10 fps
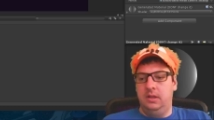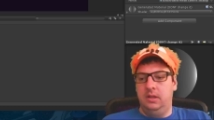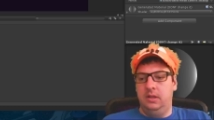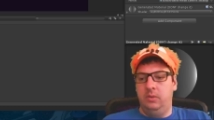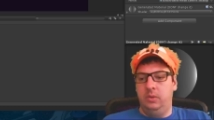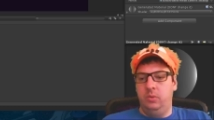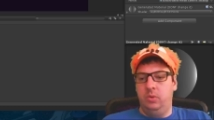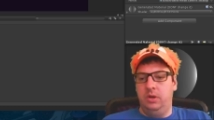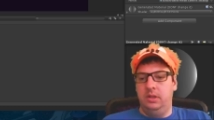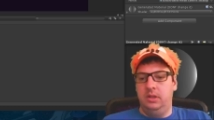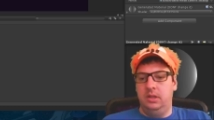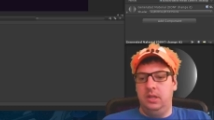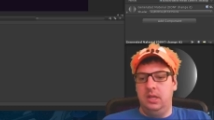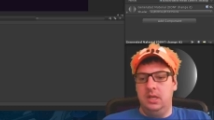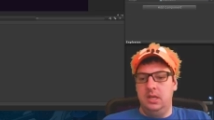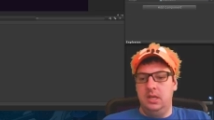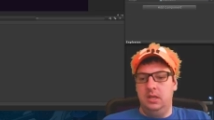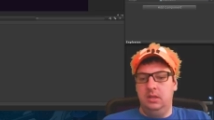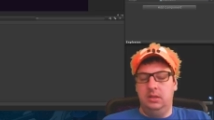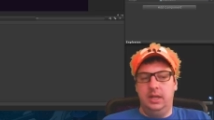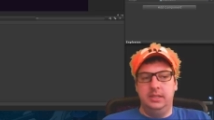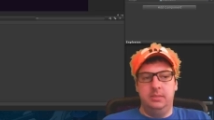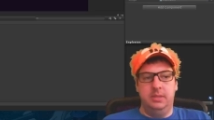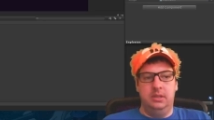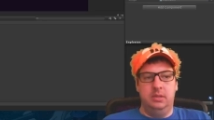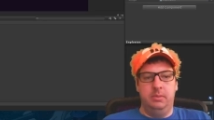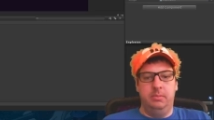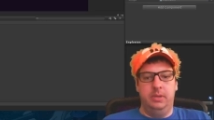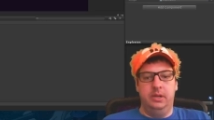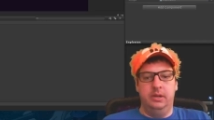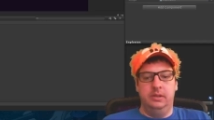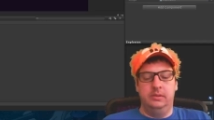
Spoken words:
we want the light to be a little bit bigger.